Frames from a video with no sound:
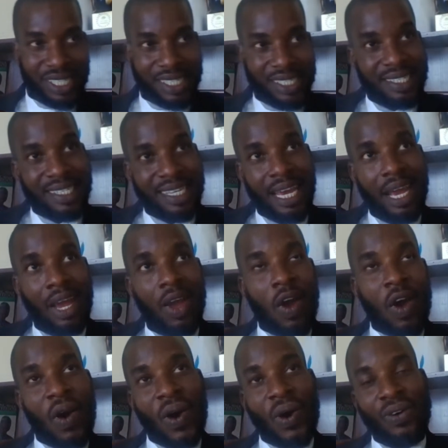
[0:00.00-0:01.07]
Is there
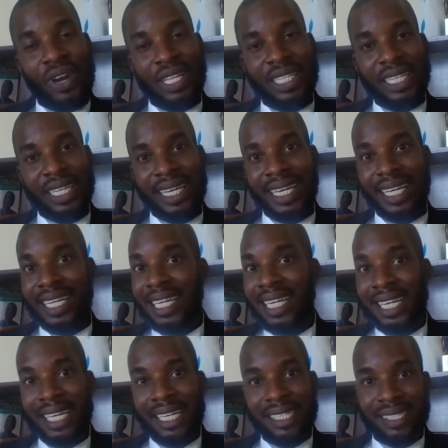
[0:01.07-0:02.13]
already a
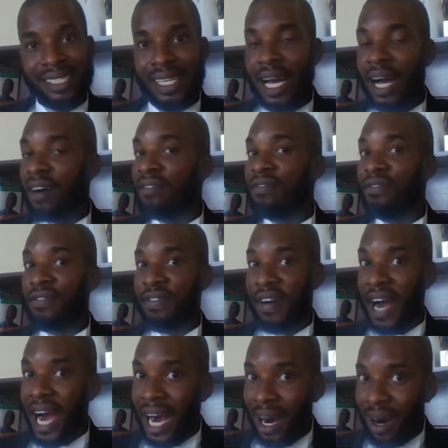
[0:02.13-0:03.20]
laid down
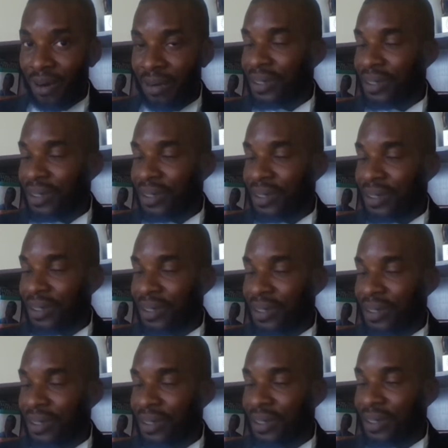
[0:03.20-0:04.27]
vow in
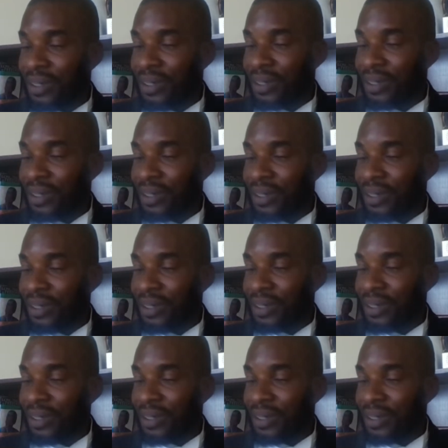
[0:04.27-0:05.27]
the statutory act?